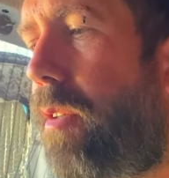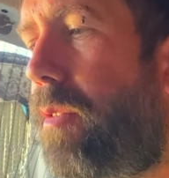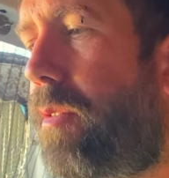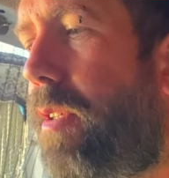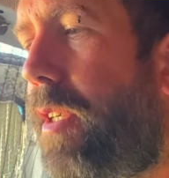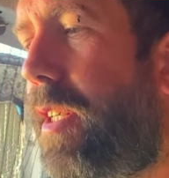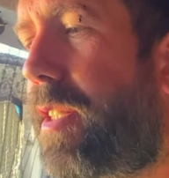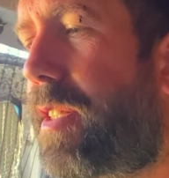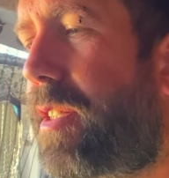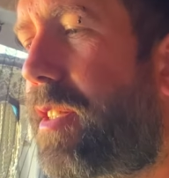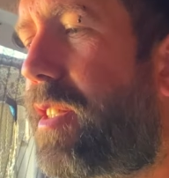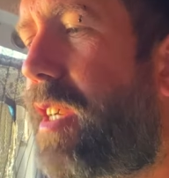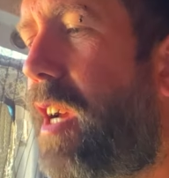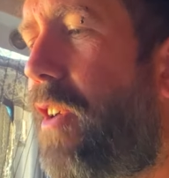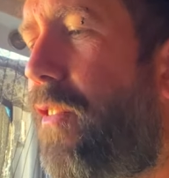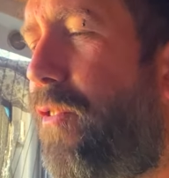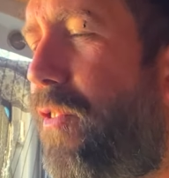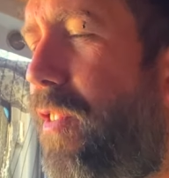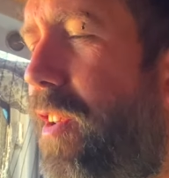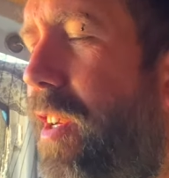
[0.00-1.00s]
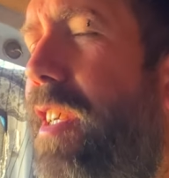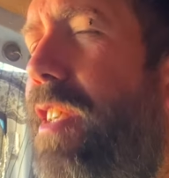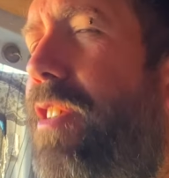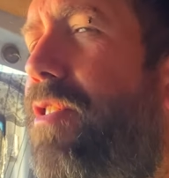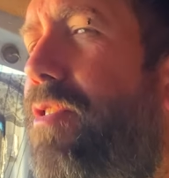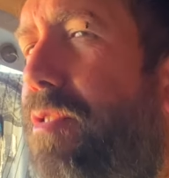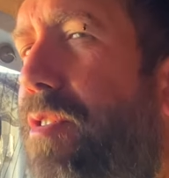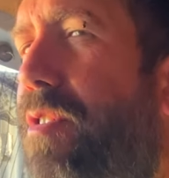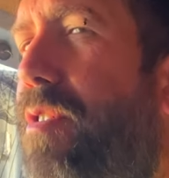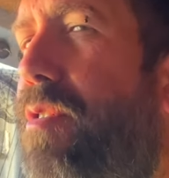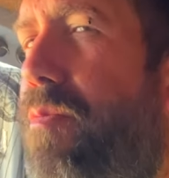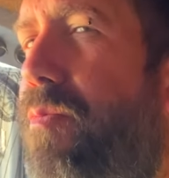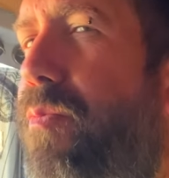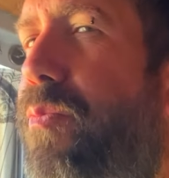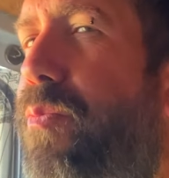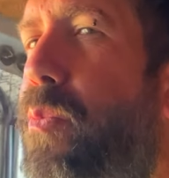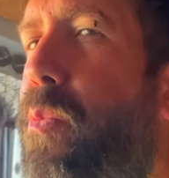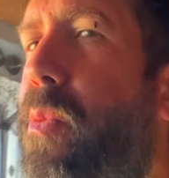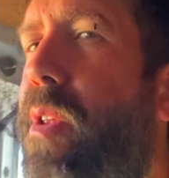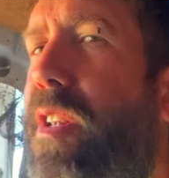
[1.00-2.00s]
it definitely
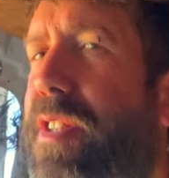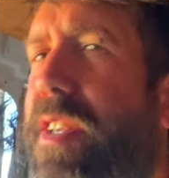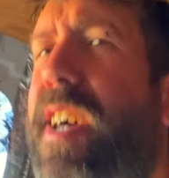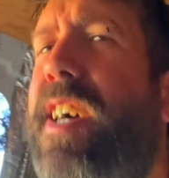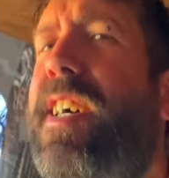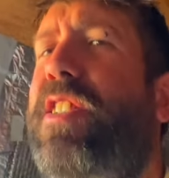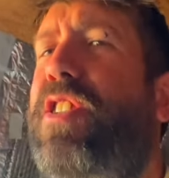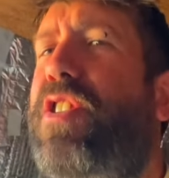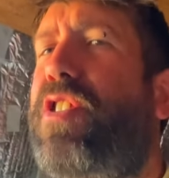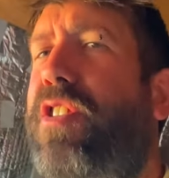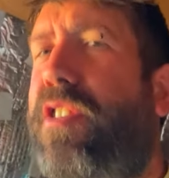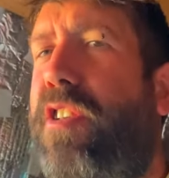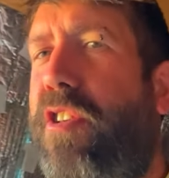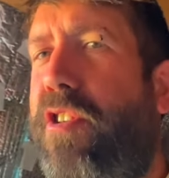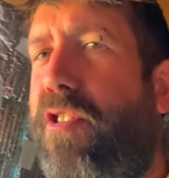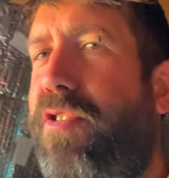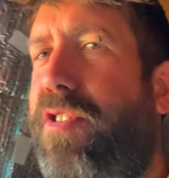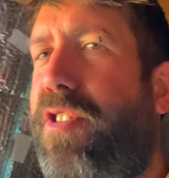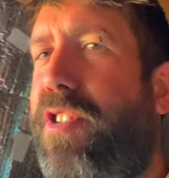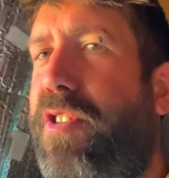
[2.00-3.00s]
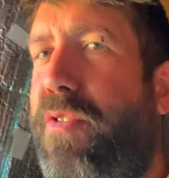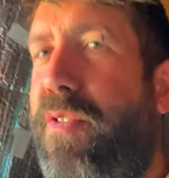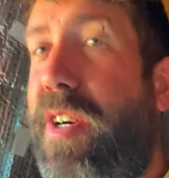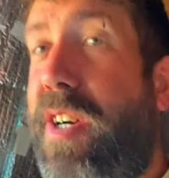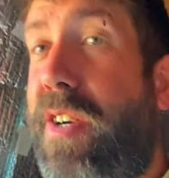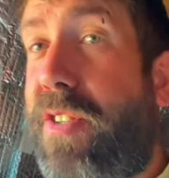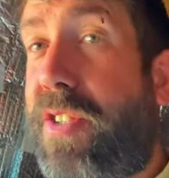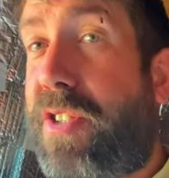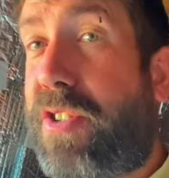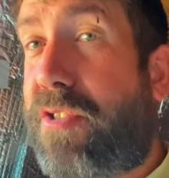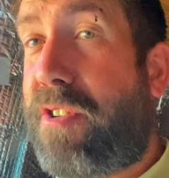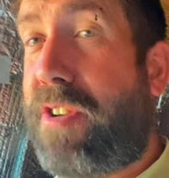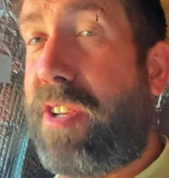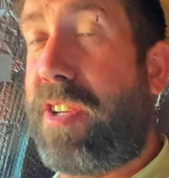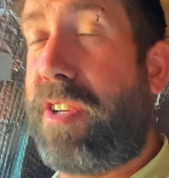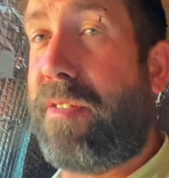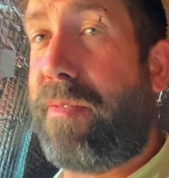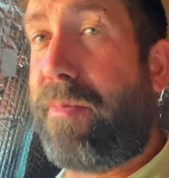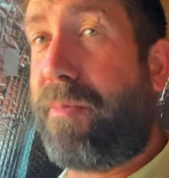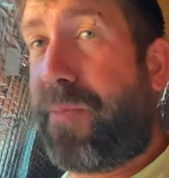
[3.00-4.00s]
tastes close to our
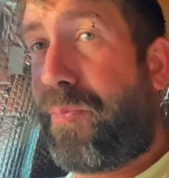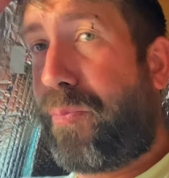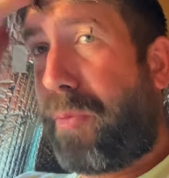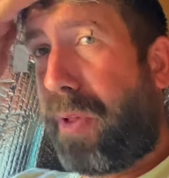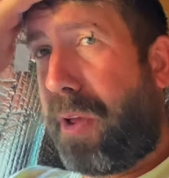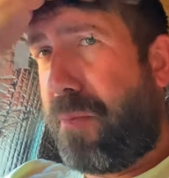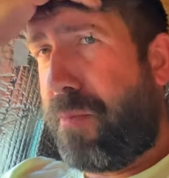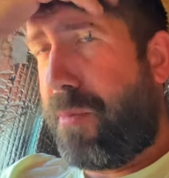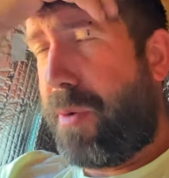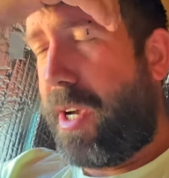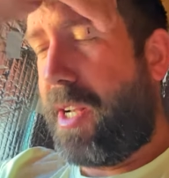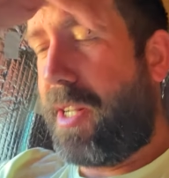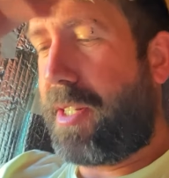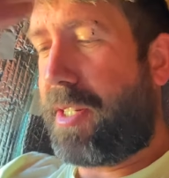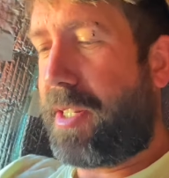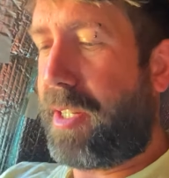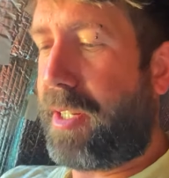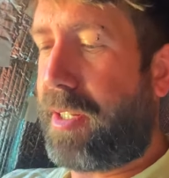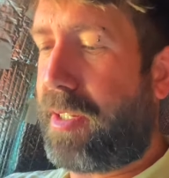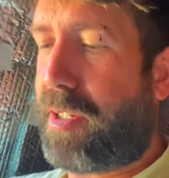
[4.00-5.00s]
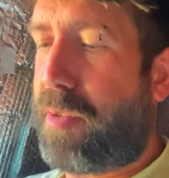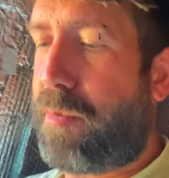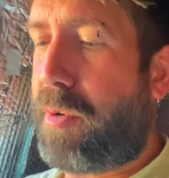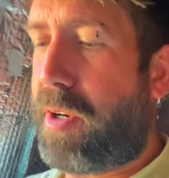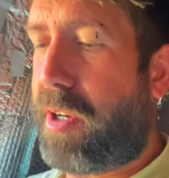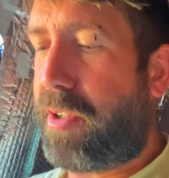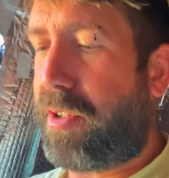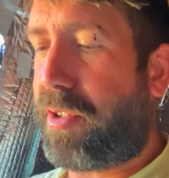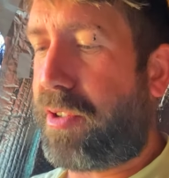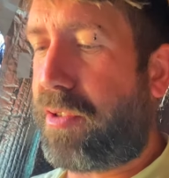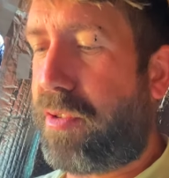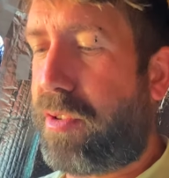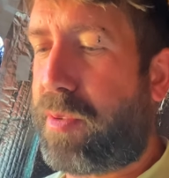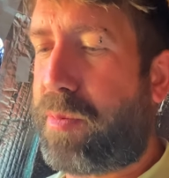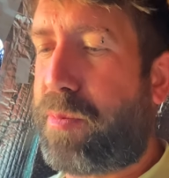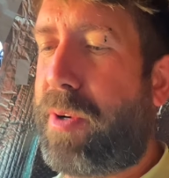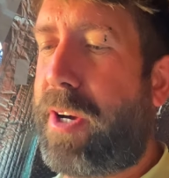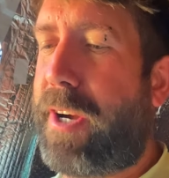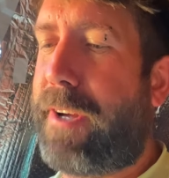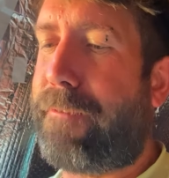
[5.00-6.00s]
Australian beans in tomato sauce,
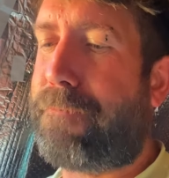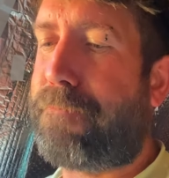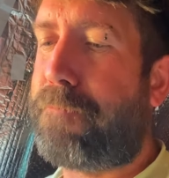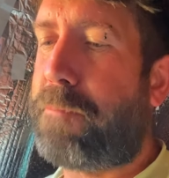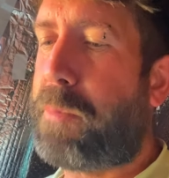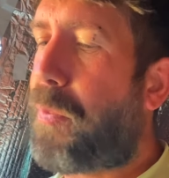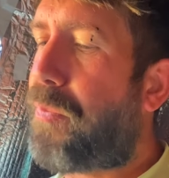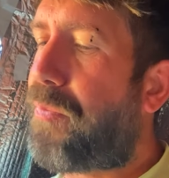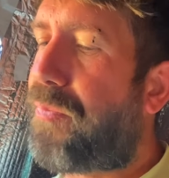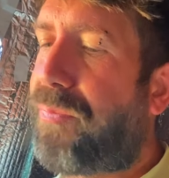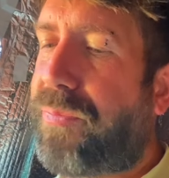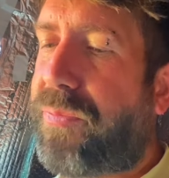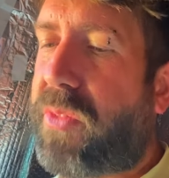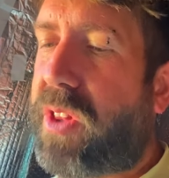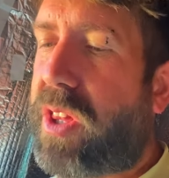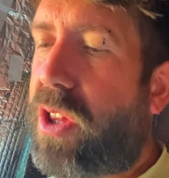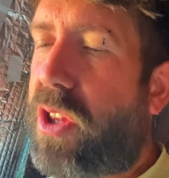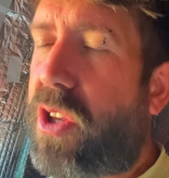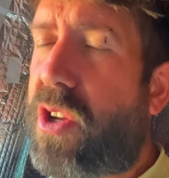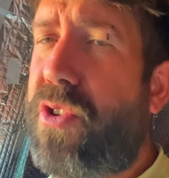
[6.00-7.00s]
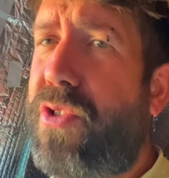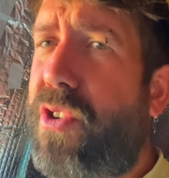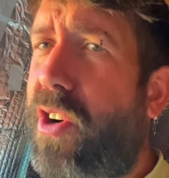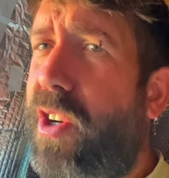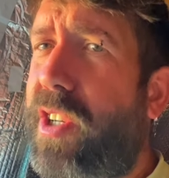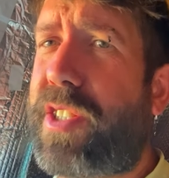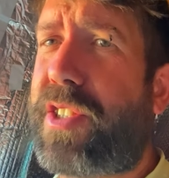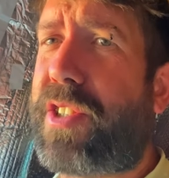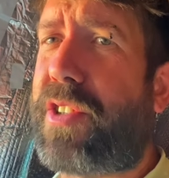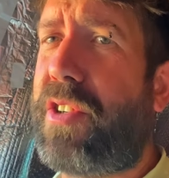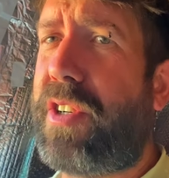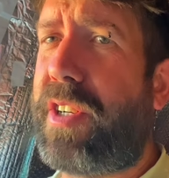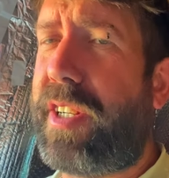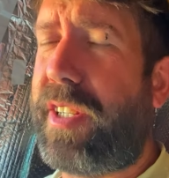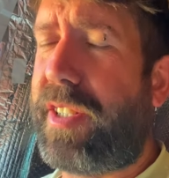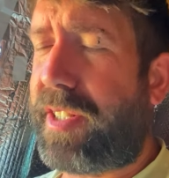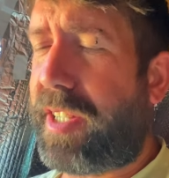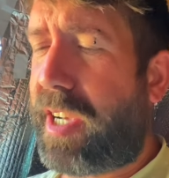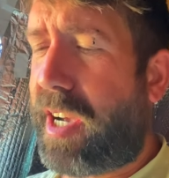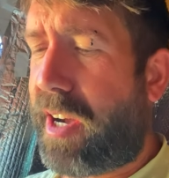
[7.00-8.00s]
but not as good
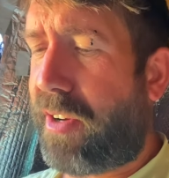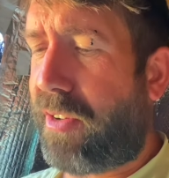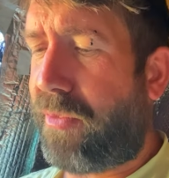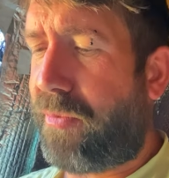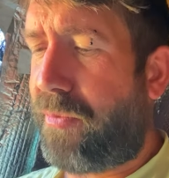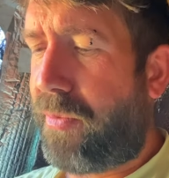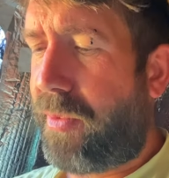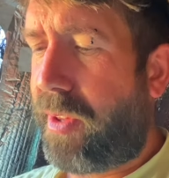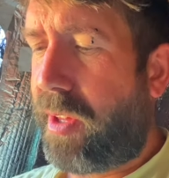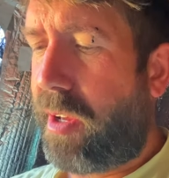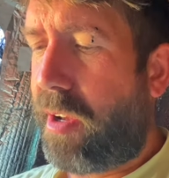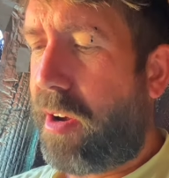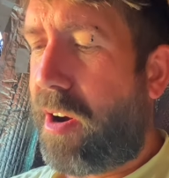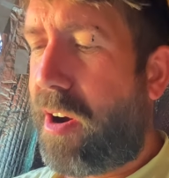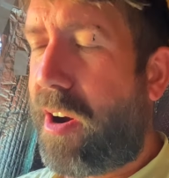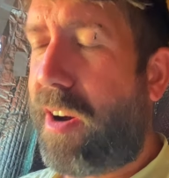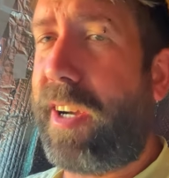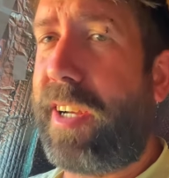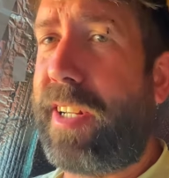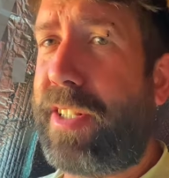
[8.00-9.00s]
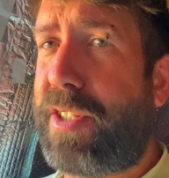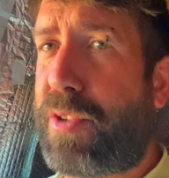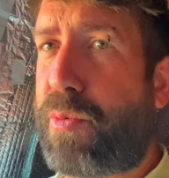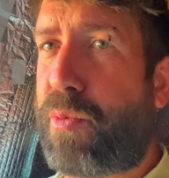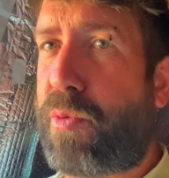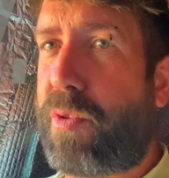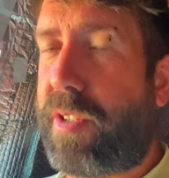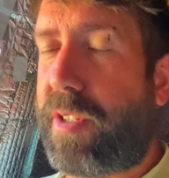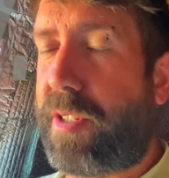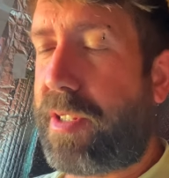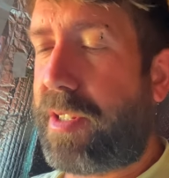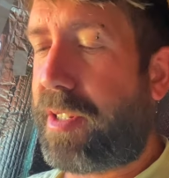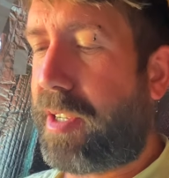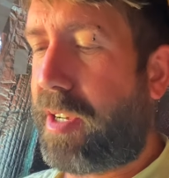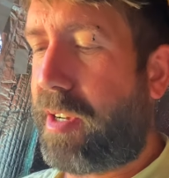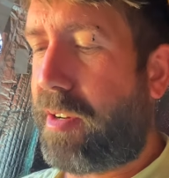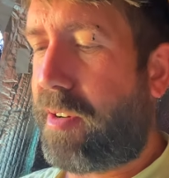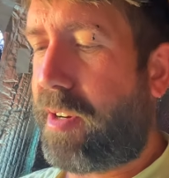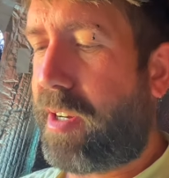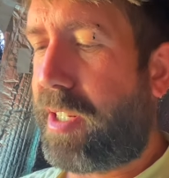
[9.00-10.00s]
as our Heinz ones.
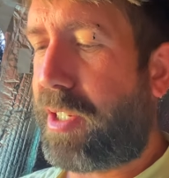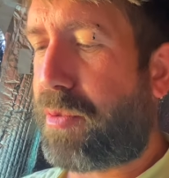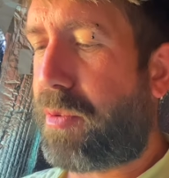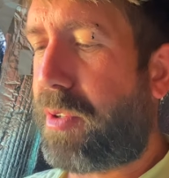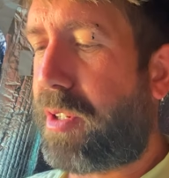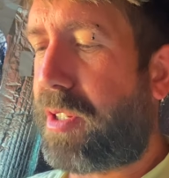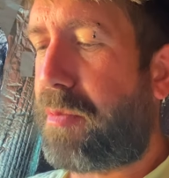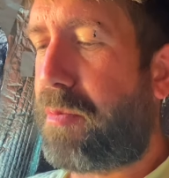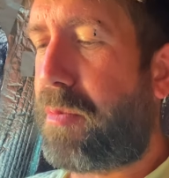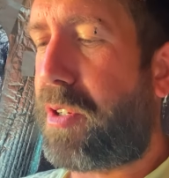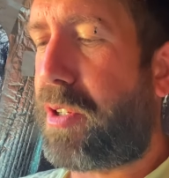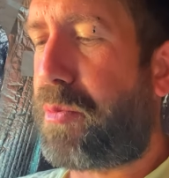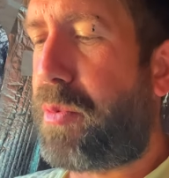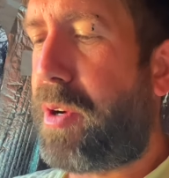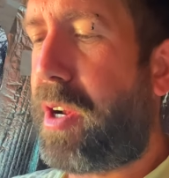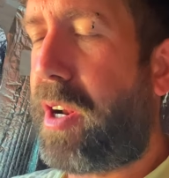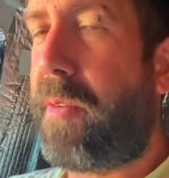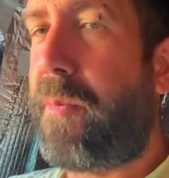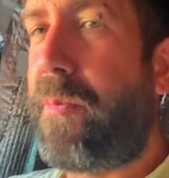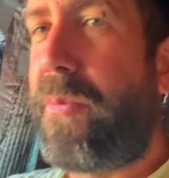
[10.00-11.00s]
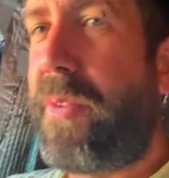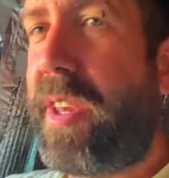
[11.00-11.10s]
Our Heinz ones are much better.